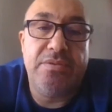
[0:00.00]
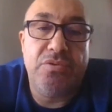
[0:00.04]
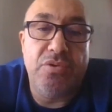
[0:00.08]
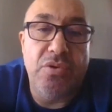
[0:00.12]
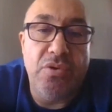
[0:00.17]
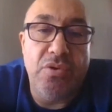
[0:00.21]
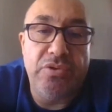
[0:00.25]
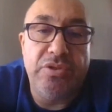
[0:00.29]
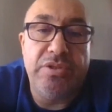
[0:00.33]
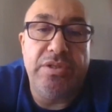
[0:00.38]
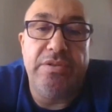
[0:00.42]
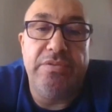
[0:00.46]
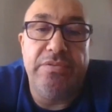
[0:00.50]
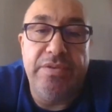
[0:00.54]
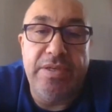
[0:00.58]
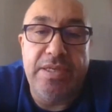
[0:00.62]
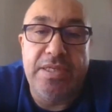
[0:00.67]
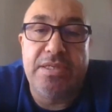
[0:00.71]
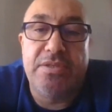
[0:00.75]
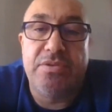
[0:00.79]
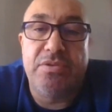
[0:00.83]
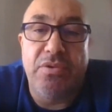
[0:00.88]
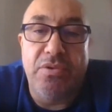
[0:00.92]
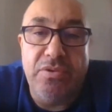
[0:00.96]
total
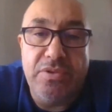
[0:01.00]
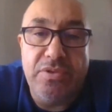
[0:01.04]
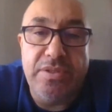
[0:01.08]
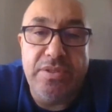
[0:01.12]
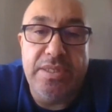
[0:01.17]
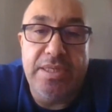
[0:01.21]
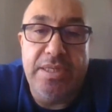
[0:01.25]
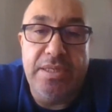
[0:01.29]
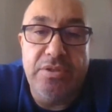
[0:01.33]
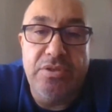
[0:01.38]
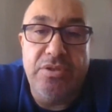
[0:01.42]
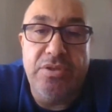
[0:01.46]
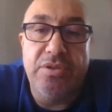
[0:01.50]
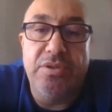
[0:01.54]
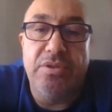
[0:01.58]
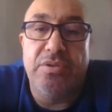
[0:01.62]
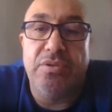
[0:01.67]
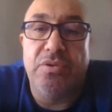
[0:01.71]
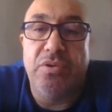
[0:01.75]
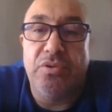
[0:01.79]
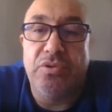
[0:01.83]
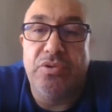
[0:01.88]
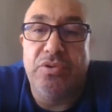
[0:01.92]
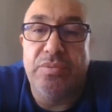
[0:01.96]
fixed cost
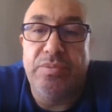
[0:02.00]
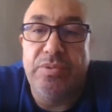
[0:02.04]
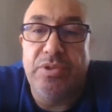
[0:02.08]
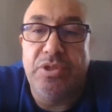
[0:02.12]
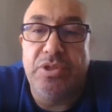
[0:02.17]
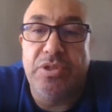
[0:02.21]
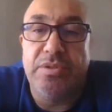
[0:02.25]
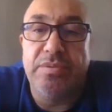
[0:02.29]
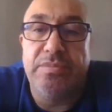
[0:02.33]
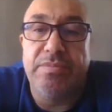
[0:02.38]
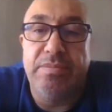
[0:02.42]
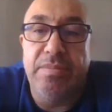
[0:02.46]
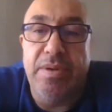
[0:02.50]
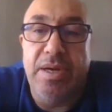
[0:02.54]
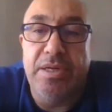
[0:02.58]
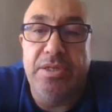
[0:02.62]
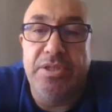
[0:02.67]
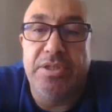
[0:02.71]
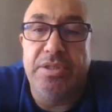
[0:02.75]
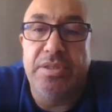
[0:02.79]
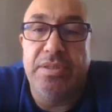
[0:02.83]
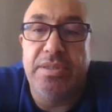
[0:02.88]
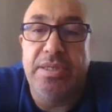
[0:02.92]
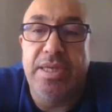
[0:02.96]
into contribution
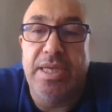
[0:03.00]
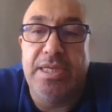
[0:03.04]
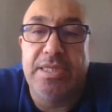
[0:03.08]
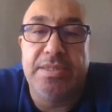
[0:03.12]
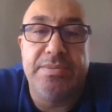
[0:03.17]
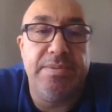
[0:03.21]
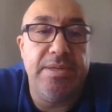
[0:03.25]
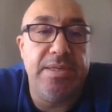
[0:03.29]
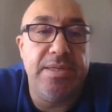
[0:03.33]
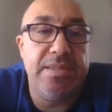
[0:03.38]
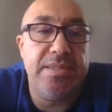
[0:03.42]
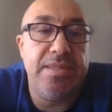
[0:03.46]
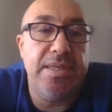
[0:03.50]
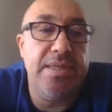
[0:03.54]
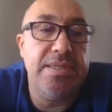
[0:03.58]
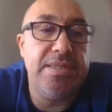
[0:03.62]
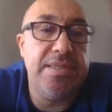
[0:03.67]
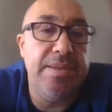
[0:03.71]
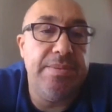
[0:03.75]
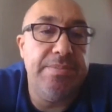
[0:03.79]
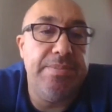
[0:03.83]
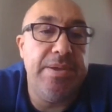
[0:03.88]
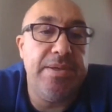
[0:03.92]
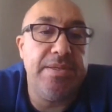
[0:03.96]
margin expressed
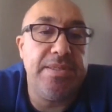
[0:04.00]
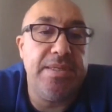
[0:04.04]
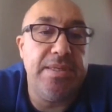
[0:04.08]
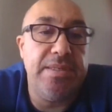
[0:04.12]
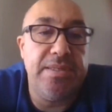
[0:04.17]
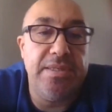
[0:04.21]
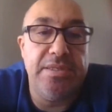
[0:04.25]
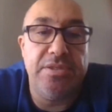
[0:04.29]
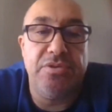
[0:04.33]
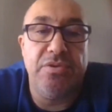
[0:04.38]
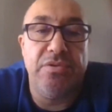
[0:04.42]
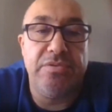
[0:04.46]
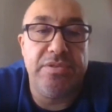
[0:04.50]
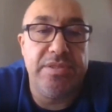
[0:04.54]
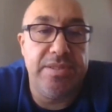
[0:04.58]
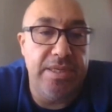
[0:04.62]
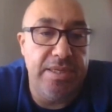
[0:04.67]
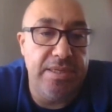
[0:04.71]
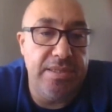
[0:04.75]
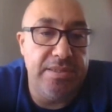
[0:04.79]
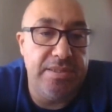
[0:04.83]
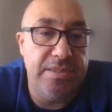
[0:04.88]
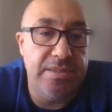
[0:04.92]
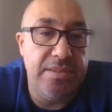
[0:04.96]
as a percentage of
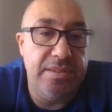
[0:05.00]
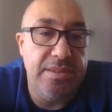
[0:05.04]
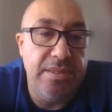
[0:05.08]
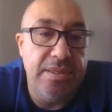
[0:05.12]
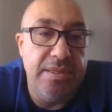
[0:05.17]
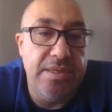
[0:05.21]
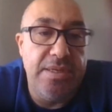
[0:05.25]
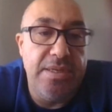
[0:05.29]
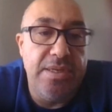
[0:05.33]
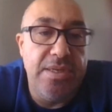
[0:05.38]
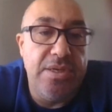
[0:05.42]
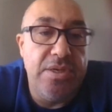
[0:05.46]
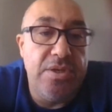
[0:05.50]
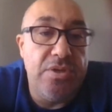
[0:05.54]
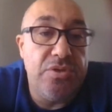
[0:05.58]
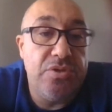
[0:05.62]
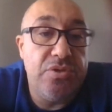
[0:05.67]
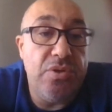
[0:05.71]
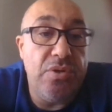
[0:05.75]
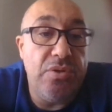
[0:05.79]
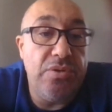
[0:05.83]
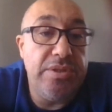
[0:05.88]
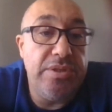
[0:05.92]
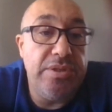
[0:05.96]
sales.
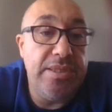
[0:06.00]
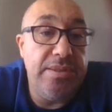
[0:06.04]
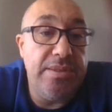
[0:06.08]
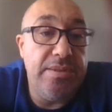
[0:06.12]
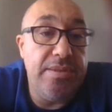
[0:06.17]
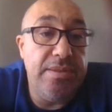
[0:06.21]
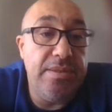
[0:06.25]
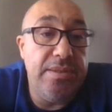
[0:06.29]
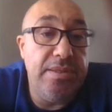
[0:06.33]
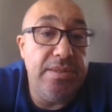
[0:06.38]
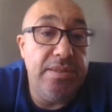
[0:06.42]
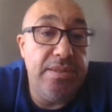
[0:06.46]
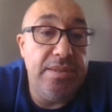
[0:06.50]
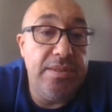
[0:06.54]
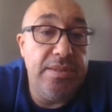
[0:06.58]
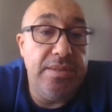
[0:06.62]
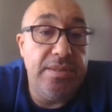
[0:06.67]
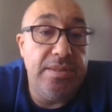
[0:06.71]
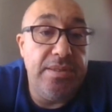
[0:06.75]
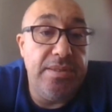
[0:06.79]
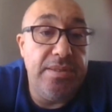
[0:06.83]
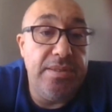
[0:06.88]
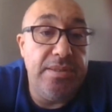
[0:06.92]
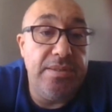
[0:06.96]
So
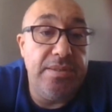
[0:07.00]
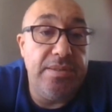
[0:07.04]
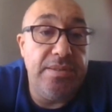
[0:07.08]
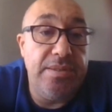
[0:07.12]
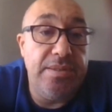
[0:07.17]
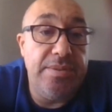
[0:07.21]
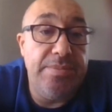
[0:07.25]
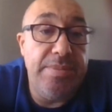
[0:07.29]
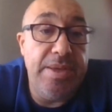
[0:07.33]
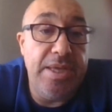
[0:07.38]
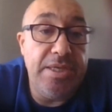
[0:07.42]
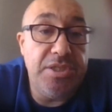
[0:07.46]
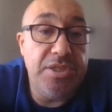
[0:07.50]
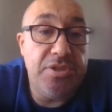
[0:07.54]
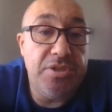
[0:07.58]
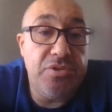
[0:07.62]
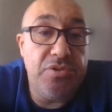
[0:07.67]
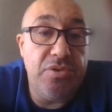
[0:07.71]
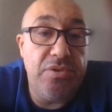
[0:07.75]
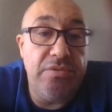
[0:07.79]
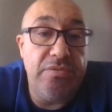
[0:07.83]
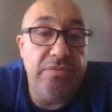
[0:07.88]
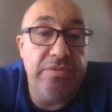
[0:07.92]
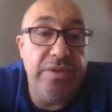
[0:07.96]
the magic
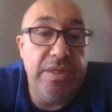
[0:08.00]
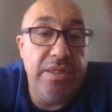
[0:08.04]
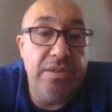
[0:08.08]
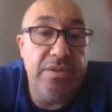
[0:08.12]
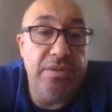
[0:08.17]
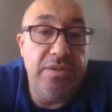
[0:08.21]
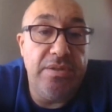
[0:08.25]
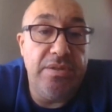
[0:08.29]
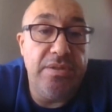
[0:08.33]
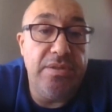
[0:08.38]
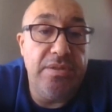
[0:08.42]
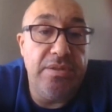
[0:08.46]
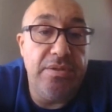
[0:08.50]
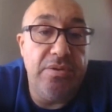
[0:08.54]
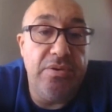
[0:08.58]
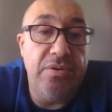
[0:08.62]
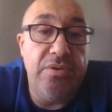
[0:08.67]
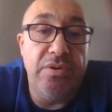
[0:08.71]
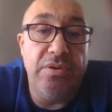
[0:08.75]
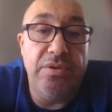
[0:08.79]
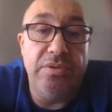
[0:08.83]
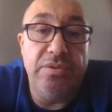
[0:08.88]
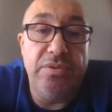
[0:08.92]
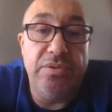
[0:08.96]
show will
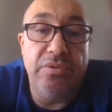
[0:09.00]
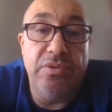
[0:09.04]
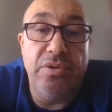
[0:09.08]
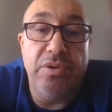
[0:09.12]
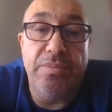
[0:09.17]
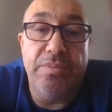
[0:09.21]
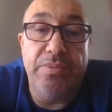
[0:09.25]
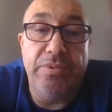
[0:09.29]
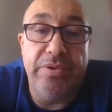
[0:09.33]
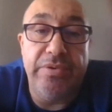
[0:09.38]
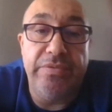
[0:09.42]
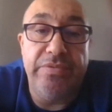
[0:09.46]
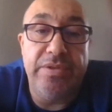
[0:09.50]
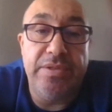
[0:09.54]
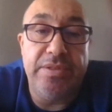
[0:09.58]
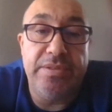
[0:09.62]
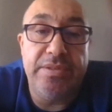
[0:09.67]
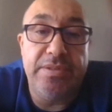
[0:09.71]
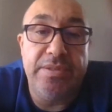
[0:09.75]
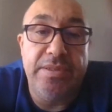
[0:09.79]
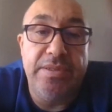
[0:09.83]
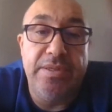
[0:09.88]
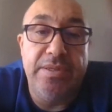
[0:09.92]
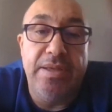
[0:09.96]
earn no
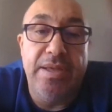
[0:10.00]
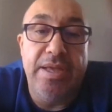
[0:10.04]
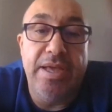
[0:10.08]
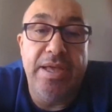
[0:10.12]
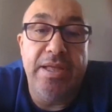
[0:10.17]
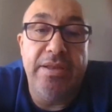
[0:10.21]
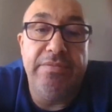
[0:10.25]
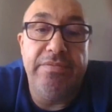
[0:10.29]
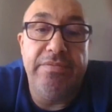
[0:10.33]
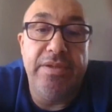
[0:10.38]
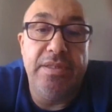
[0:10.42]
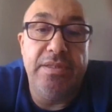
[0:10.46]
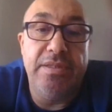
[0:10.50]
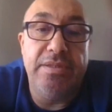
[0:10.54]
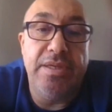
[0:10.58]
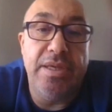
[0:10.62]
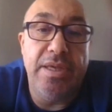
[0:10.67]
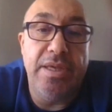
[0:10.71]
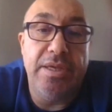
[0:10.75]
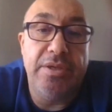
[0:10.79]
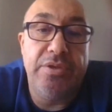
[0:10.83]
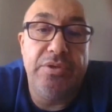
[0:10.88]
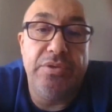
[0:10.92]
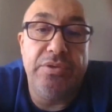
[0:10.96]
profit and will
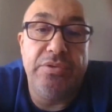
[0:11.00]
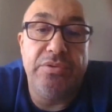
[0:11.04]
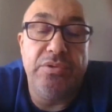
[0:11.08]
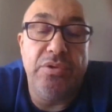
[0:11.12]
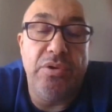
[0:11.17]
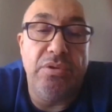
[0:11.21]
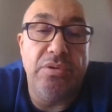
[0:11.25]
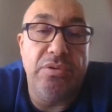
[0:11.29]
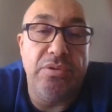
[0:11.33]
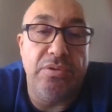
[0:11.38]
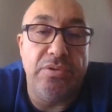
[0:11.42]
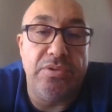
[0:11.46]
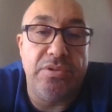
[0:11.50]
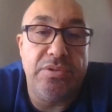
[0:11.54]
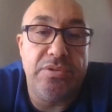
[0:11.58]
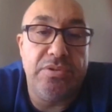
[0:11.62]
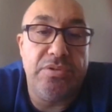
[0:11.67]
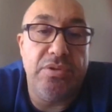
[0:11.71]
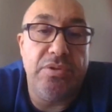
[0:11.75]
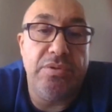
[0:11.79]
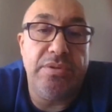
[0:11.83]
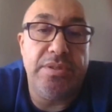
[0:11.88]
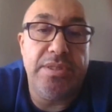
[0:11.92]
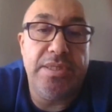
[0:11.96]
occur no
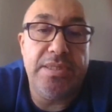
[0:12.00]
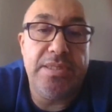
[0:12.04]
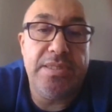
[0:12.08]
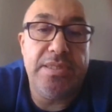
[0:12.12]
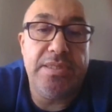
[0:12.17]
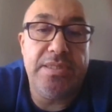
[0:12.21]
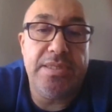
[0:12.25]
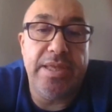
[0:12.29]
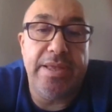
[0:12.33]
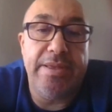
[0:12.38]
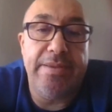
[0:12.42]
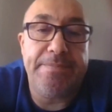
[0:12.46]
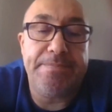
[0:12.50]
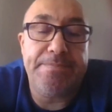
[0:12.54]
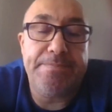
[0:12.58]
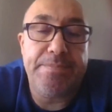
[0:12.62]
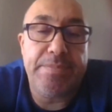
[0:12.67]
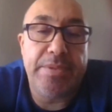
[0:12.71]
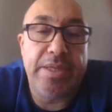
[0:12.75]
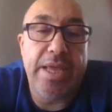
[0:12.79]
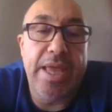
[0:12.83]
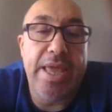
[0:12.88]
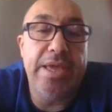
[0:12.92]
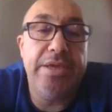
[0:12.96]
loss. So this is an
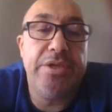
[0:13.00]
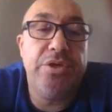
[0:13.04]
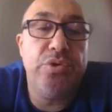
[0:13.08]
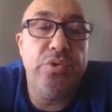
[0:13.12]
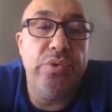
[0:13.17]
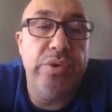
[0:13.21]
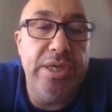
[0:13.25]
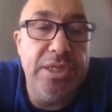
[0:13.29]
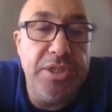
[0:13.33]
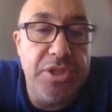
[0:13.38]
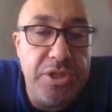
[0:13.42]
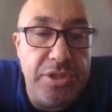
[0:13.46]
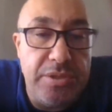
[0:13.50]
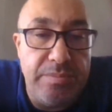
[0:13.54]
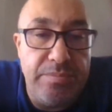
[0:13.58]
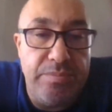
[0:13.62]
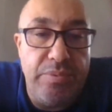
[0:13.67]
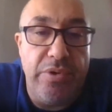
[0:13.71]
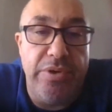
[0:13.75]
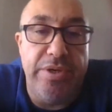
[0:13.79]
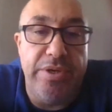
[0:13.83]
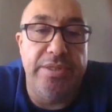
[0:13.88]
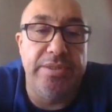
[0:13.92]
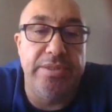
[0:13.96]

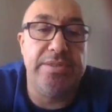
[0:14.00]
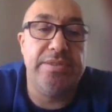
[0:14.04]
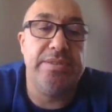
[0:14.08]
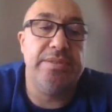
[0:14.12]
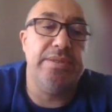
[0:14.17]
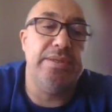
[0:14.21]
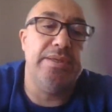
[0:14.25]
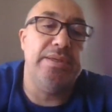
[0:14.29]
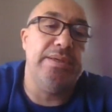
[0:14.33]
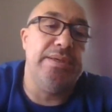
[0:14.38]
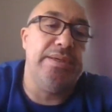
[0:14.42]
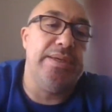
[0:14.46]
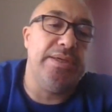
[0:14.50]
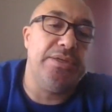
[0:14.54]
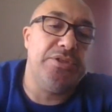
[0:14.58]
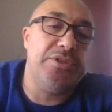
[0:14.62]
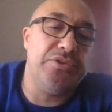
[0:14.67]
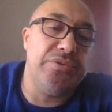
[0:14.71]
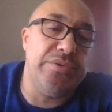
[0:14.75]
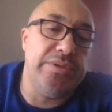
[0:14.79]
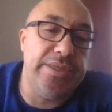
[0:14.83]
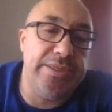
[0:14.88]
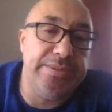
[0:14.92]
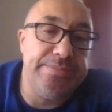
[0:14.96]
equation point,
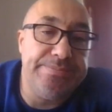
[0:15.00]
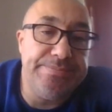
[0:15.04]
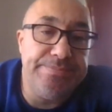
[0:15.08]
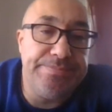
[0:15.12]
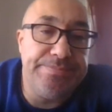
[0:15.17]
actually.